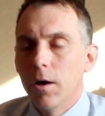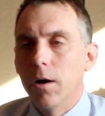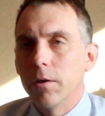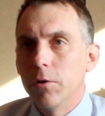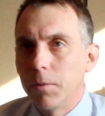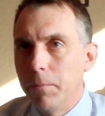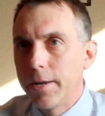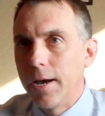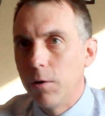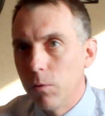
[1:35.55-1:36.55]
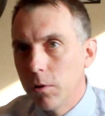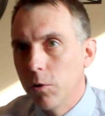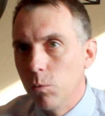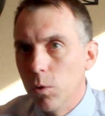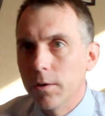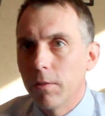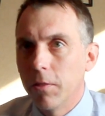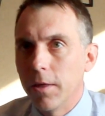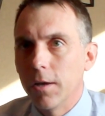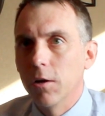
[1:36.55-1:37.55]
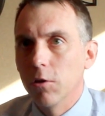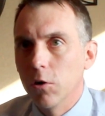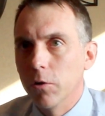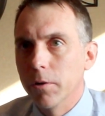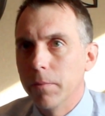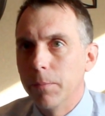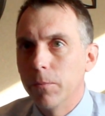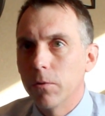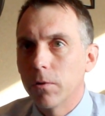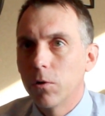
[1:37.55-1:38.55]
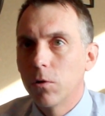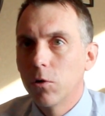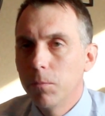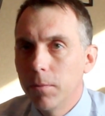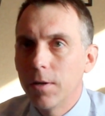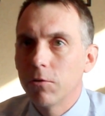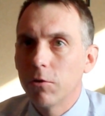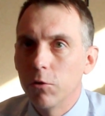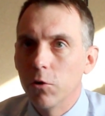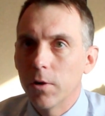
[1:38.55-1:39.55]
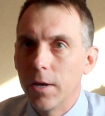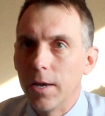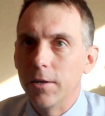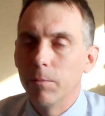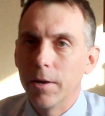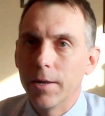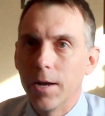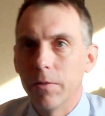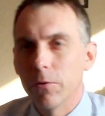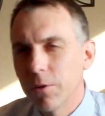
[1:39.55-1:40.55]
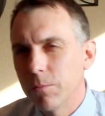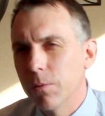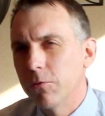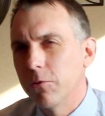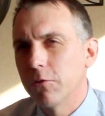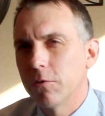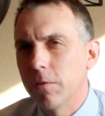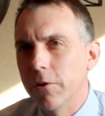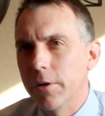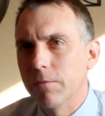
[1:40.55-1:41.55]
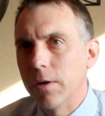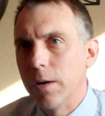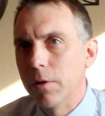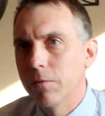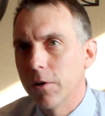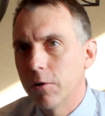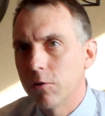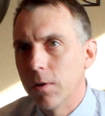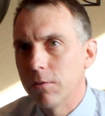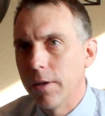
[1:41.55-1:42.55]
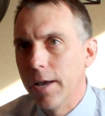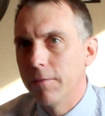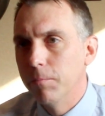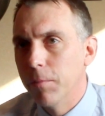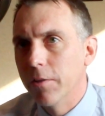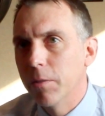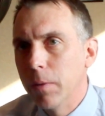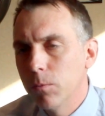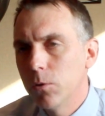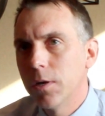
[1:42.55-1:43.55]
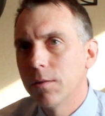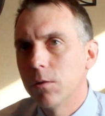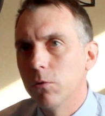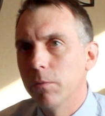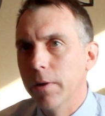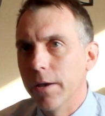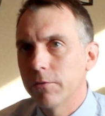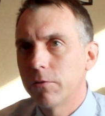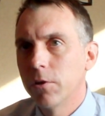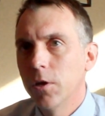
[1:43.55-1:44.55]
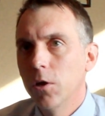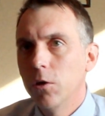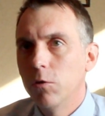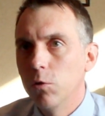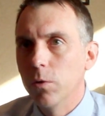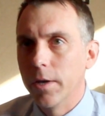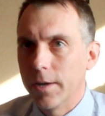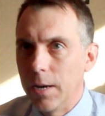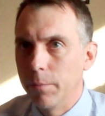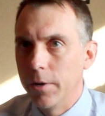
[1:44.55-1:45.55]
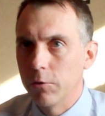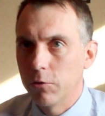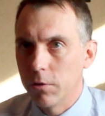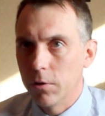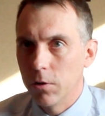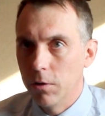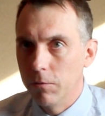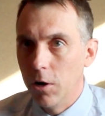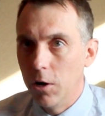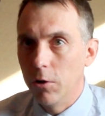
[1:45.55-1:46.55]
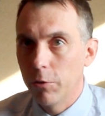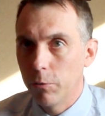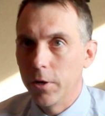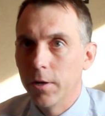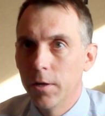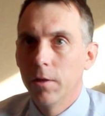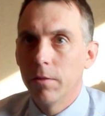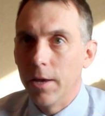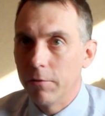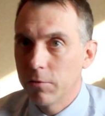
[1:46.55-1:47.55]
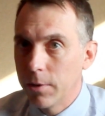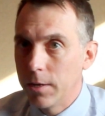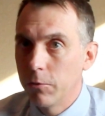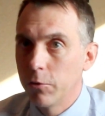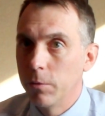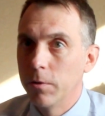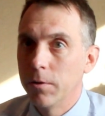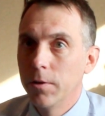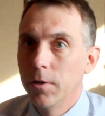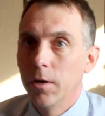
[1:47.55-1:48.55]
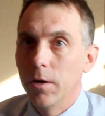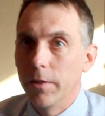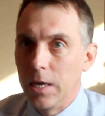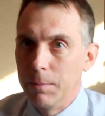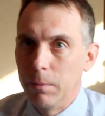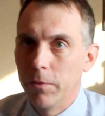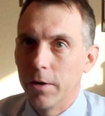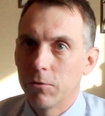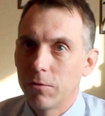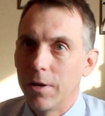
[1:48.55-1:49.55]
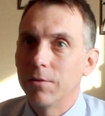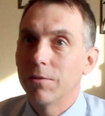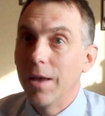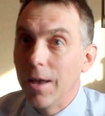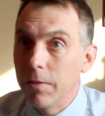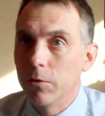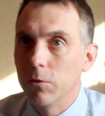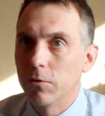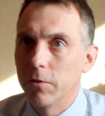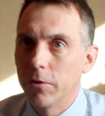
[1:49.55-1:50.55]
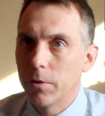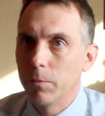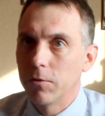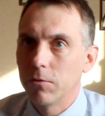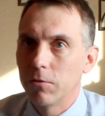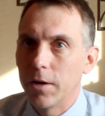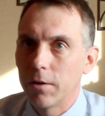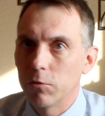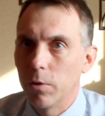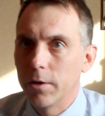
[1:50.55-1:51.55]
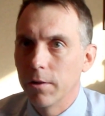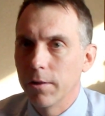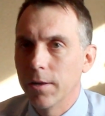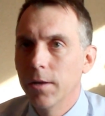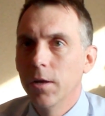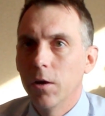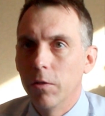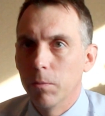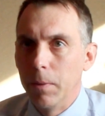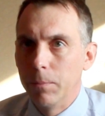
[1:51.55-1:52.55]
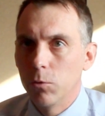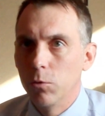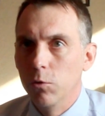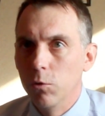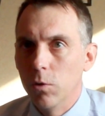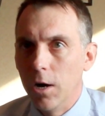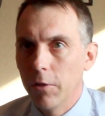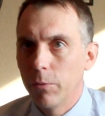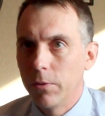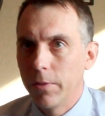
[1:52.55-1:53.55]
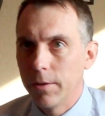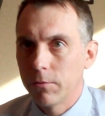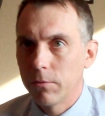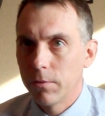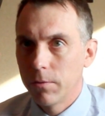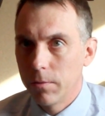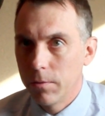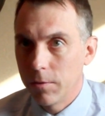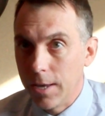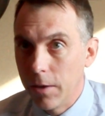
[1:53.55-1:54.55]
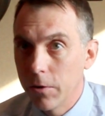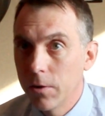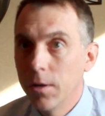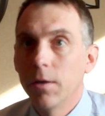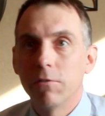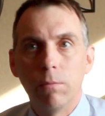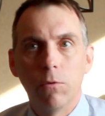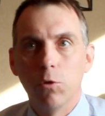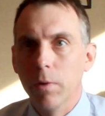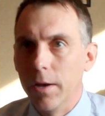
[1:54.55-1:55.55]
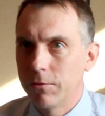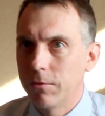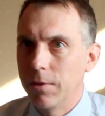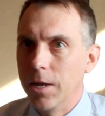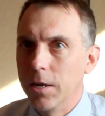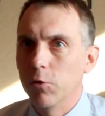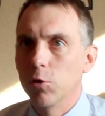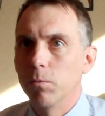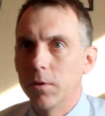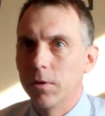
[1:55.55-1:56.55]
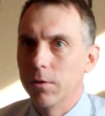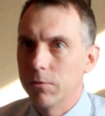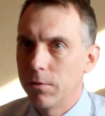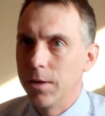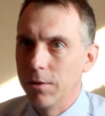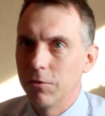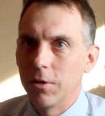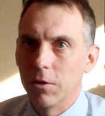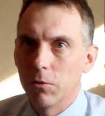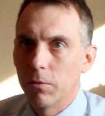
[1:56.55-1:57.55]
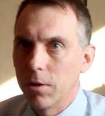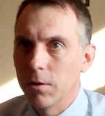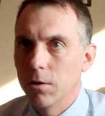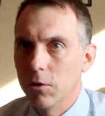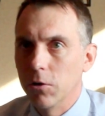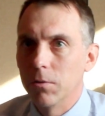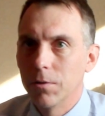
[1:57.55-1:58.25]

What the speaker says: You can pick out one thing alone, and people could potentially do okay depending on their symptoms or the severity of how many varicose veins they have, but people who tend to do the best do a combination of all three. They have some kind of treatment, they keep up with exercise, and they're using their compression stockings regularly. And people who do all three things together seem to do best than any group that does any singular thing alone.